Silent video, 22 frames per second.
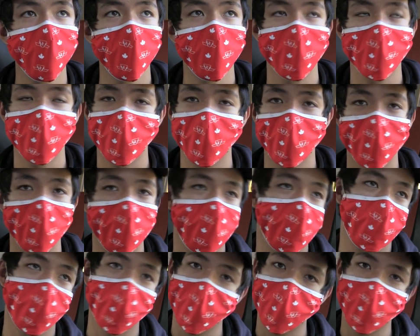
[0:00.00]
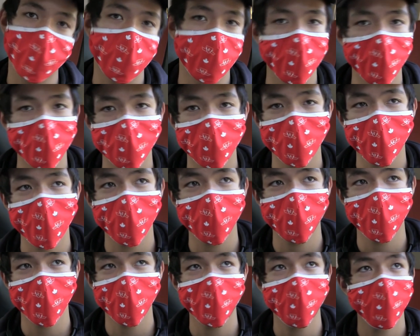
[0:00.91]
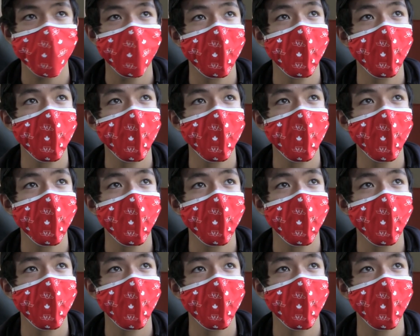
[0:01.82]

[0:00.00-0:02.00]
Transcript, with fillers: probably near like the Whitby GO Station.